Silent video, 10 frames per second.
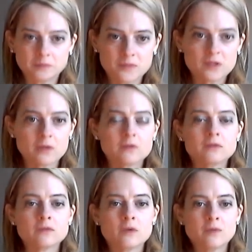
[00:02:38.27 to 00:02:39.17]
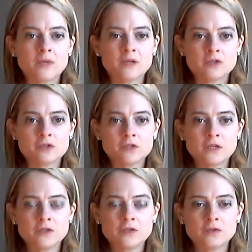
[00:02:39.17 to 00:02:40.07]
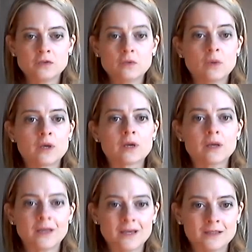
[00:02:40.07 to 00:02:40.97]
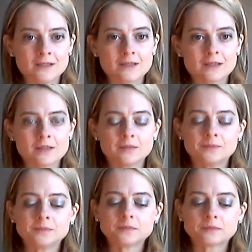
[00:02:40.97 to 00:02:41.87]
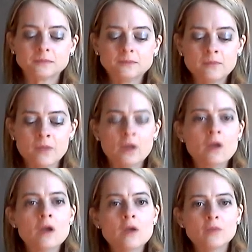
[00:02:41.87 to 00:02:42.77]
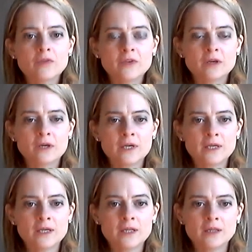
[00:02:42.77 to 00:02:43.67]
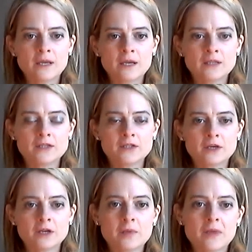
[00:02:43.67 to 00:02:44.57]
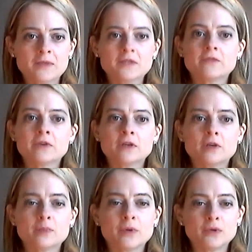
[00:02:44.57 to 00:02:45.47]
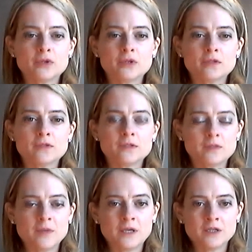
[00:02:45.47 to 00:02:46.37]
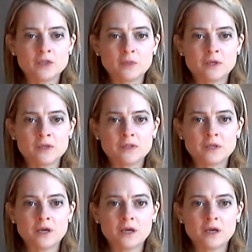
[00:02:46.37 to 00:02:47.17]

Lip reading: So this is what managers need to work against. Moving on, let's talk about the different approaches to management.